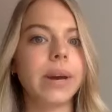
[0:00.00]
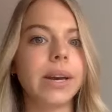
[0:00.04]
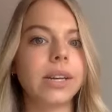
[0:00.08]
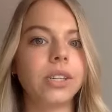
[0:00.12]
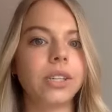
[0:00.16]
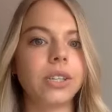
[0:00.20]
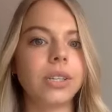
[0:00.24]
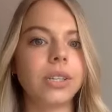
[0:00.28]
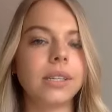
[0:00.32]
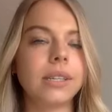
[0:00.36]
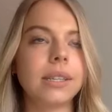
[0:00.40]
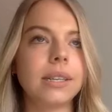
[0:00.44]
it,
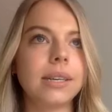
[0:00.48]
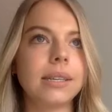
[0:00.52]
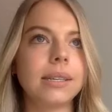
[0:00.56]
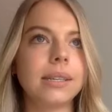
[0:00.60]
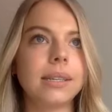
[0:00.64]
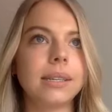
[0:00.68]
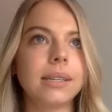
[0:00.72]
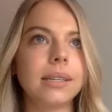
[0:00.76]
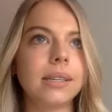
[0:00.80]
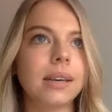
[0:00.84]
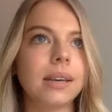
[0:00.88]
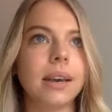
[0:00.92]
just
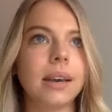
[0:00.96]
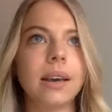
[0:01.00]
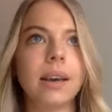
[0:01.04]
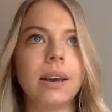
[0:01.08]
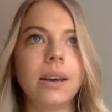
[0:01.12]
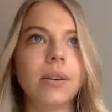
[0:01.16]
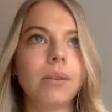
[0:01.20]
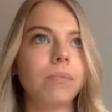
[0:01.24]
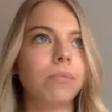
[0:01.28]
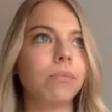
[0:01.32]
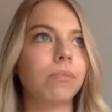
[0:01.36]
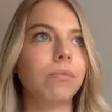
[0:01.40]
this
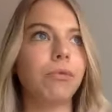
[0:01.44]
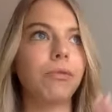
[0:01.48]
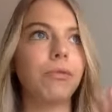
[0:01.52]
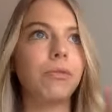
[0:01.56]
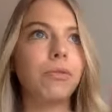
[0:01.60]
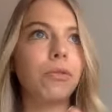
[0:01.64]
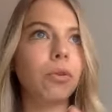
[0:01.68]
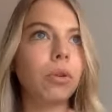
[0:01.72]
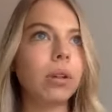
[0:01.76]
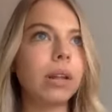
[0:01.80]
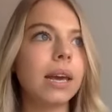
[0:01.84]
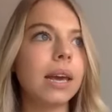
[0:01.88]

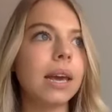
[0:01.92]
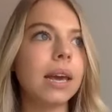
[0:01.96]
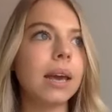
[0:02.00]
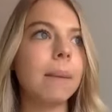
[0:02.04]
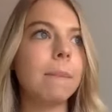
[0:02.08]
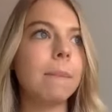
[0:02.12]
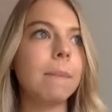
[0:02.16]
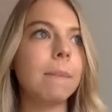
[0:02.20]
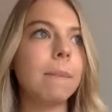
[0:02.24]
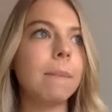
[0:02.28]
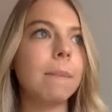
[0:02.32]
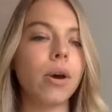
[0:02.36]
fully
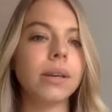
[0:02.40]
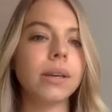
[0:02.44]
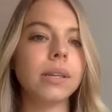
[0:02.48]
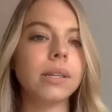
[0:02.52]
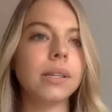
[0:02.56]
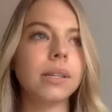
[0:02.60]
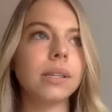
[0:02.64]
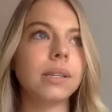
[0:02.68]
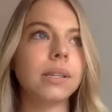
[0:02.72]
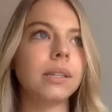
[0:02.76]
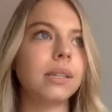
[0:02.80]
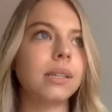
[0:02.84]

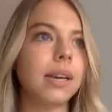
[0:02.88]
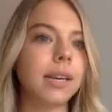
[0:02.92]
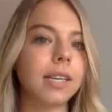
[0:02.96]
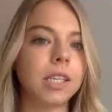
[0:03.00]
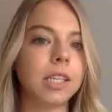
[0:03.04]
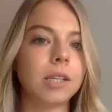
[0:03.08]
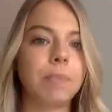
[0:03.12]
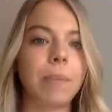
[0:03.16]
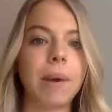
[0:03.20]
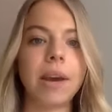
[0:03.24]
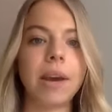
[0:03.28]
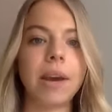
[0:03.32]
immersed
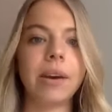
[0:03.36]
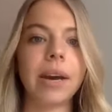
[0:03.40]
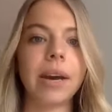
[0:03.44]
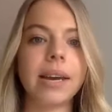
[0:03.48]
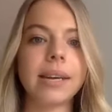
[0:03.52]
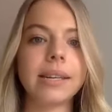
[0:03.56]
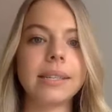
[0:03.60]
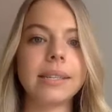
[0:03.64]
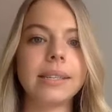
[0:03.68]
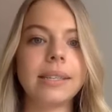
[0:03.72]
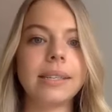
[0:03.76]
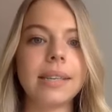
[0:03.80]

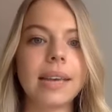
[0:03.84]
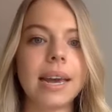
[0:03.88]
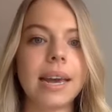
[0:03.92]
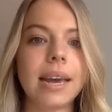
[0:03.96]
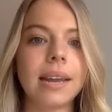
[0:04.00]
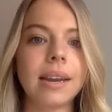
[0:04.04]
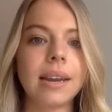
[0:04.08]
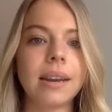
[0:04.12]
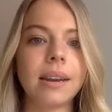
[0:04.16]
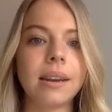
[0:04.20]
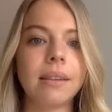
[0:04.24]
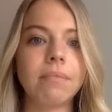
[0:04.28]
experience
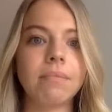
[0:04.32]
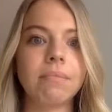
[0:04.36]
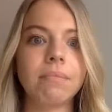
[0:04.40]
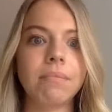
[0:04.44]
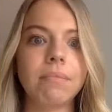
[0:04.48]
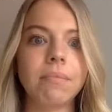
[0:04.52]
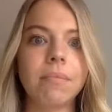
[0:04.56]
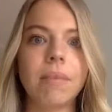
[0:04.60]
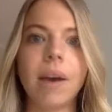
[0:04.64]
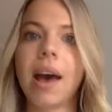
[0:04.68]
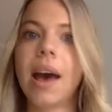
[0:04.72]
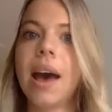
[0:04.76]
in
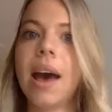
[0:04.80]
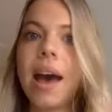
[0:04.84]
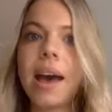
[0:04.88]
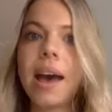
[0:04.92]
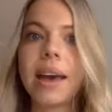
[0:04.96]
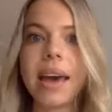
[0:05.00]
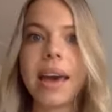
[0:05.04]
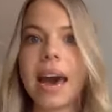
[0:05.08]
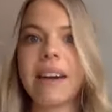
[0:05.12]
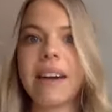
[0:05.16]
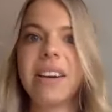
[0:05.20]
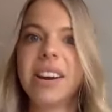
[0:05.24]
a
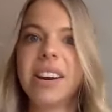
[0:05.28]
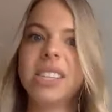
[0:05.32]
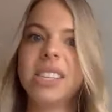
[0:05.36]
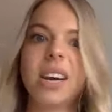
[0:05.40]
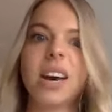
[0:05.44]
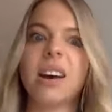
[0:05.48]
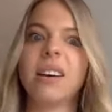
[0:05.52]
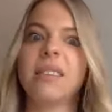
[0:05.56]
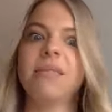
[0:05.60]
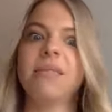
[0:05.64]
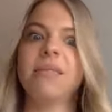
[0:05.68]
character.